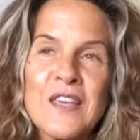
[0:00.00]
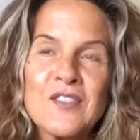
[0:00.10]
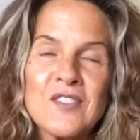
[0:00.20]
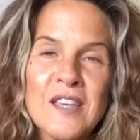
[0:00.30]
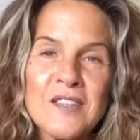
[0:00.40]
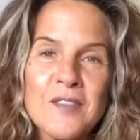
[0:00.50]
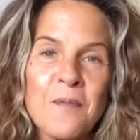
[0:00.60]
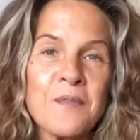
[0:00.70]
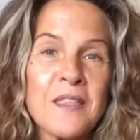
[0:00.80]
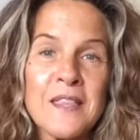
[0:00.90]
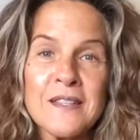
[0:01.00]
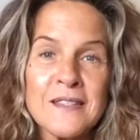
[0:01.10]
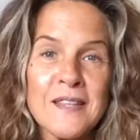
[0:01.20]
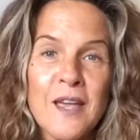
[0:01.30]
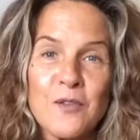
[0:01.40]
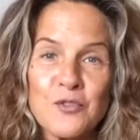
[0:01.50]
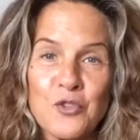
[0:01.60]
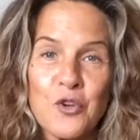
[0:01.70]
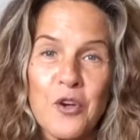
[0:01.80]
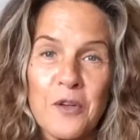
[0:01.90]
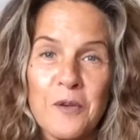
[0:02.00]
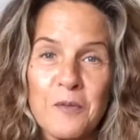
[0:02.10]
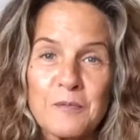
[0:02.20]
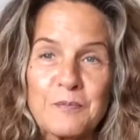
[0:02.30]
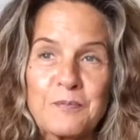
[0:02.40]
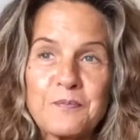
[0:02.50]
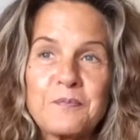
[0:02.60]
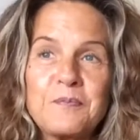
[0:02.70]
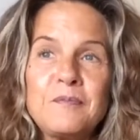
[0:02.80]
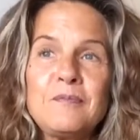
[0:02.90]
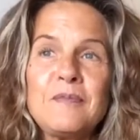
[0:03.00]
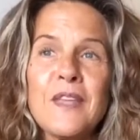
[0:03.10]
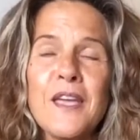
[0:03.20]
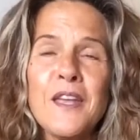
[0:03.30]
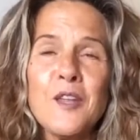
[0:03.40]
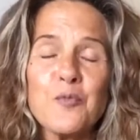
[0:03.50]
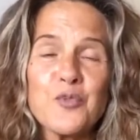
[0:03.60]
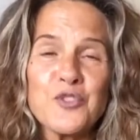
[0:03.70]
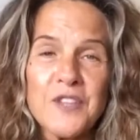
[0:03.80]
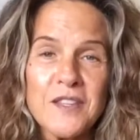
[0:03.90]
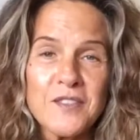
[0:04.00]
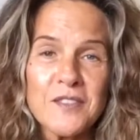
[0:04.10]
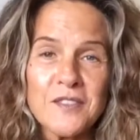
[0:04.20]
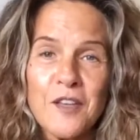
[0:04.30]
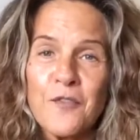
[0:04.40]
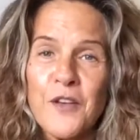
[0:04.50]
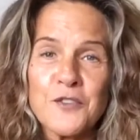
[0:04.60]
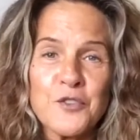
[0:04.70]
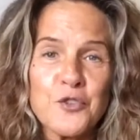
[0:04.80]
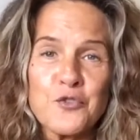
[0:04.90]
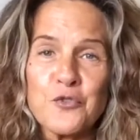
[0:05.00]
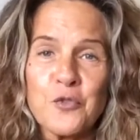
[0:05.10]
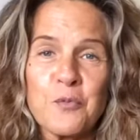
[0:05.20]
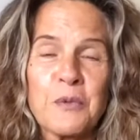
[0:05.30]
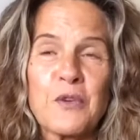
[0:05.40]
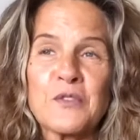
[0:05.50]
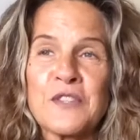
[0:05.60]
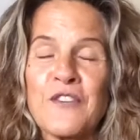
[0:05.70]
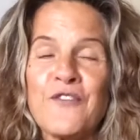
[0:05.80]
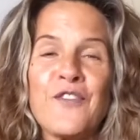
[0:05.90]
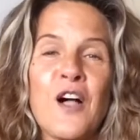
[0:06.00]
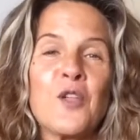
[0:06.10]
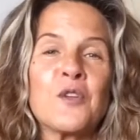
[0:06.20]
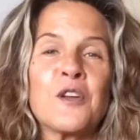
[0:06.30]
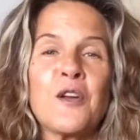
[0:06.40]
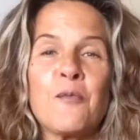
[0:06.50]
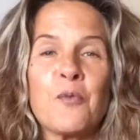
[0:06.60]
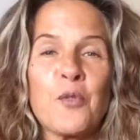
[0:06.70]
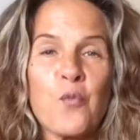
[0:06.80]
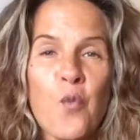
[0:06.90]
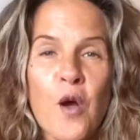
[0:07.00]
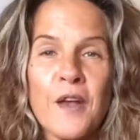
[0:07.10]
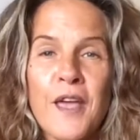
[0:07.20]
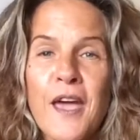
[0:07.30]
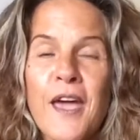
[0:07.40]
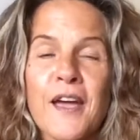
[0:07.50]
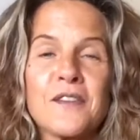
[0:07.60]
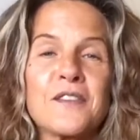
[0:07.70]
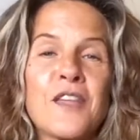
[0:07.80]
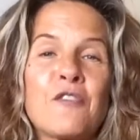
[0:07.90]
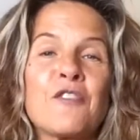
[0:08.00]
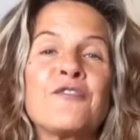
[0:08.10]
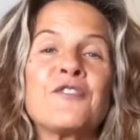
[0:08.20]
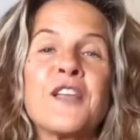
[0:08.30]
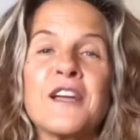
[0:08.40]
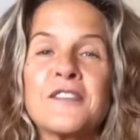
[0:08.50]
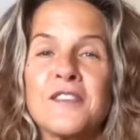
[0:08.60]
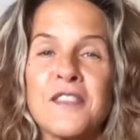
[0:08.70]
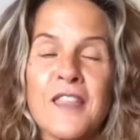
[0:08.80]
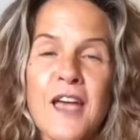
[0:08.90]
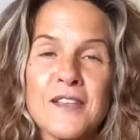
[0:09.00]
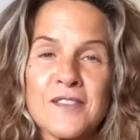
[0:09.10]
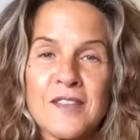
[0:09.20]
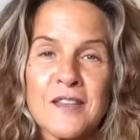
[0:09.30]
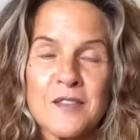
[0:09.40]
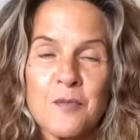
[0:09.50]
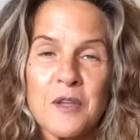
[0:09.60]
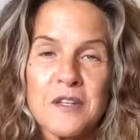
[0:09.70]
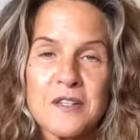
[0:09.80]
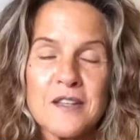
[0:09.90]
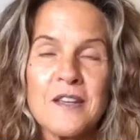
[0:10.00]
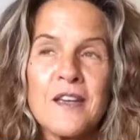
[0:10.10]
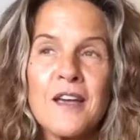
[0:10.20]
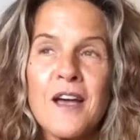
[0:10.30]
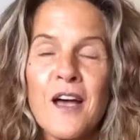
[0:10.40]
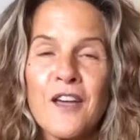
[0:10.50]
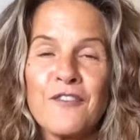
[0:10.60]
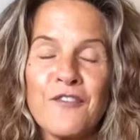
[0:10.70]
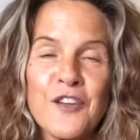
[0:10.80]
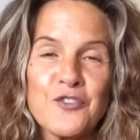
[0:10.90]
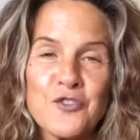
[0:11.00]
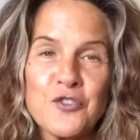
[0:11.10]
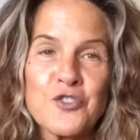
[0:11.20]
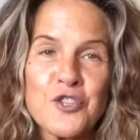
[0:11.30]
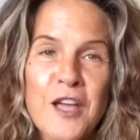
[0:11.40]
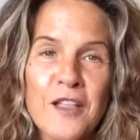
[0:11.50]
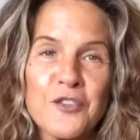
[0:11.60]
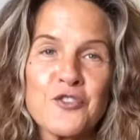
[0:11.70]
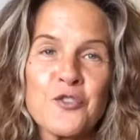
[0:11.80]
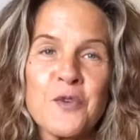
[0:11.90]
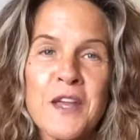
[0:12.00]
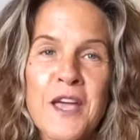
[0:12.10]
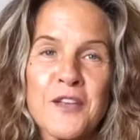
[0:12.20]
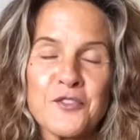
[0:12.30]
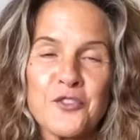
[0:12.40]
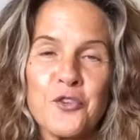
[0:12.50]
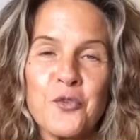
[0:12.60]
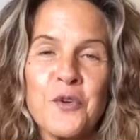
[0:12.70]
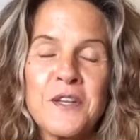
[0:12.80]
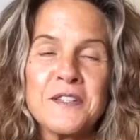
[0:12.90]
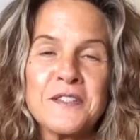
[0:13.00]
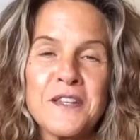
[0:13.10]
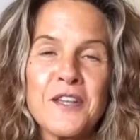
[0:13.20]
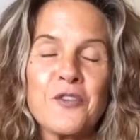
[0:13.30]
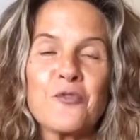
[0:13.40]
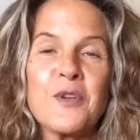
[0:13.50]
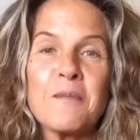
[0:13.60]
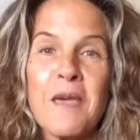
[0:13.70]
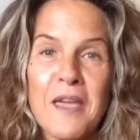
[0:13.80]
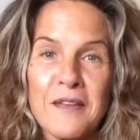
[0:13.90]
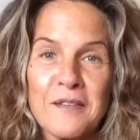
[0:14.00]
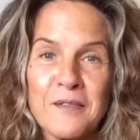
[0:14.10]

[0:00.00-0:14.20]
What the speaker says: say something that sounds good and it presents itself as the truth because they followed it up with one act that reflected that sentiment, I venture to challenge you and ask you, did it remain?